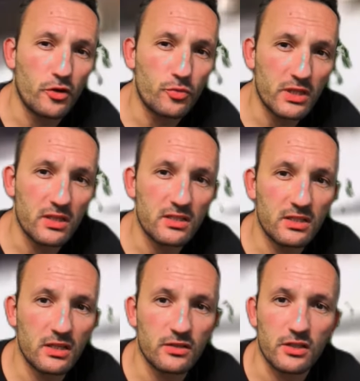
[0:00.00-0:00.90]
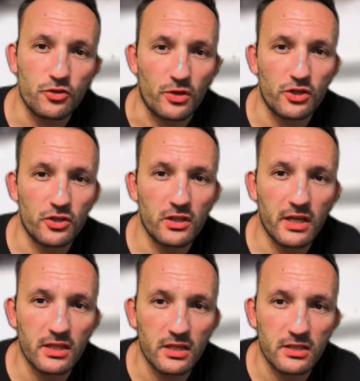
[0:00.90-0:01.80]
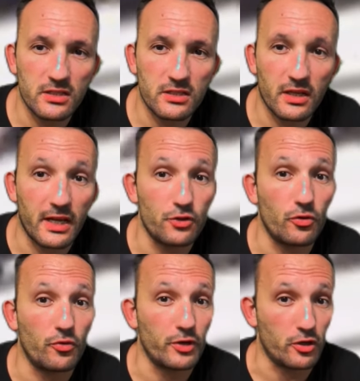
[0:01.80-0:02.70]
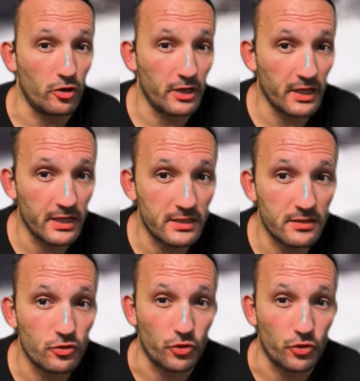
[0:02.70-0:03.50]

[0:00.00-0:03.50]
you are witnessing a situation like this and you are recording it,